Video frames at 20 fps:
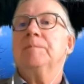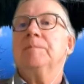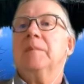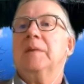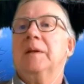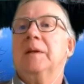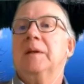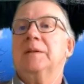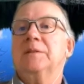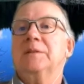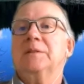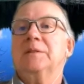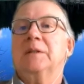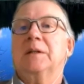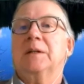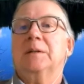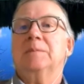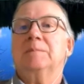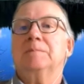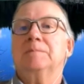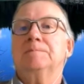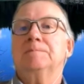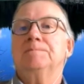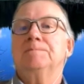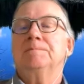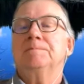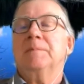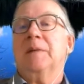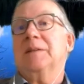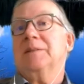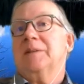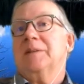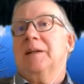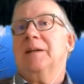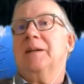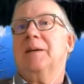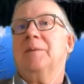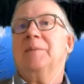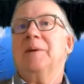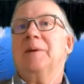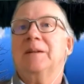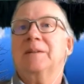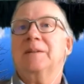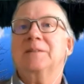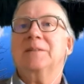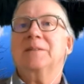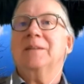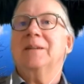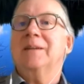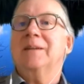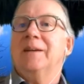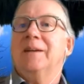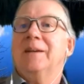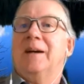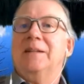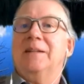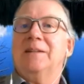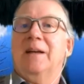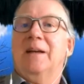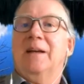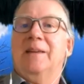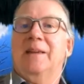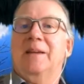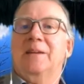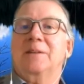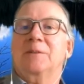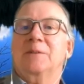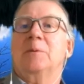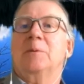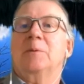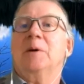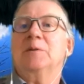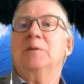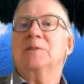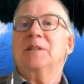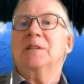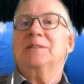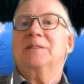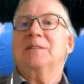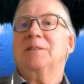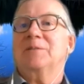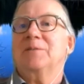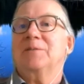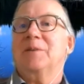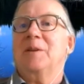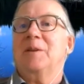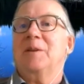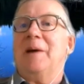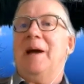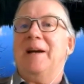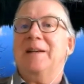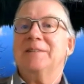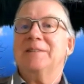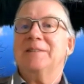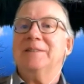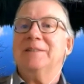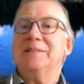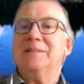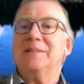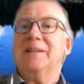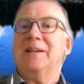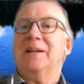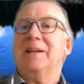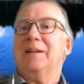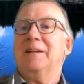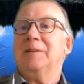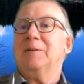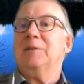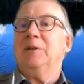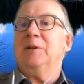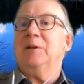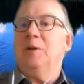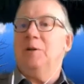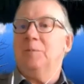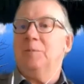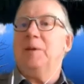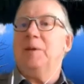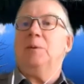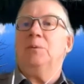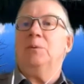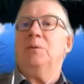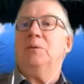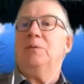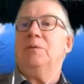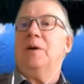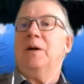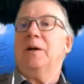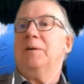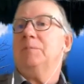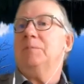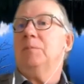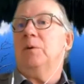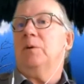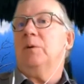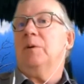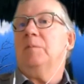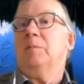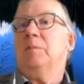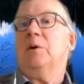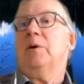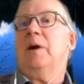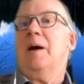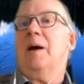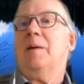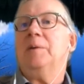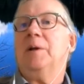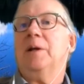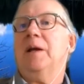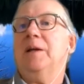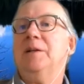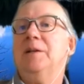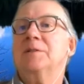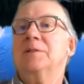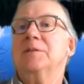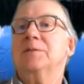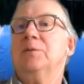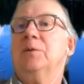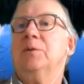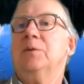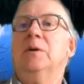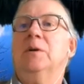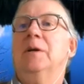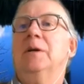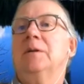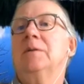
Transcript: It's like I said, I mean, I think it's remote sensing for the masses, and people will find more and more applications for it.